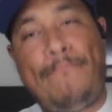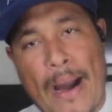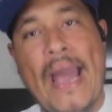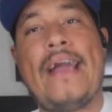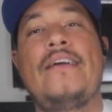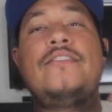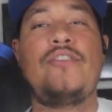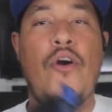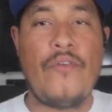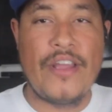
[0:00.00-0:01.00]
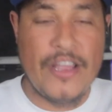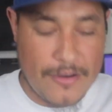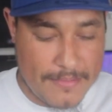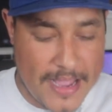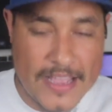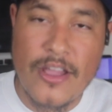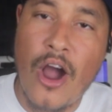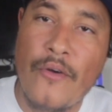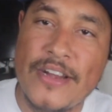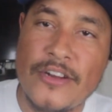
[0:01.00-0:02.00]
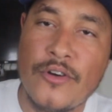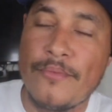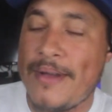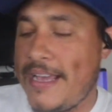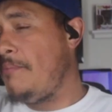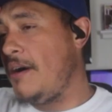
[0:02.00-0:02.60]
bangers over here, man. You already know, man.